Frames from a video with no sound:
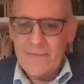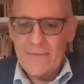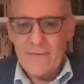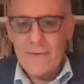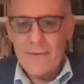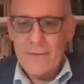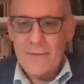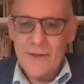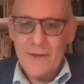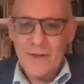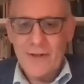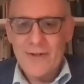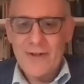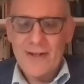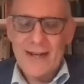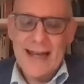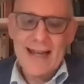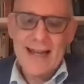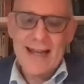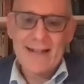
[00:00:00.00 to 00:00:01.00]
former
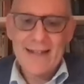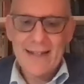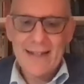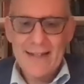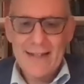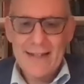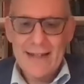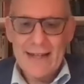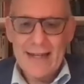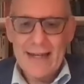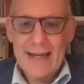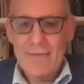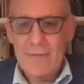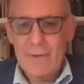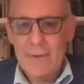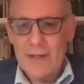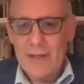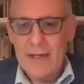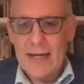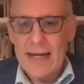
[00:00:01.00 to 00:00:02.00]
student Natalie and
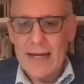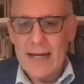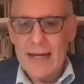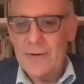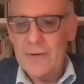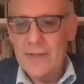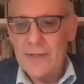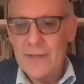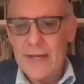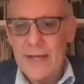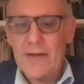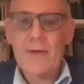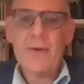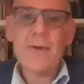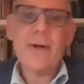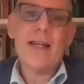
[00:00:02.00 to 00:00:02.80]
everyone who's out there who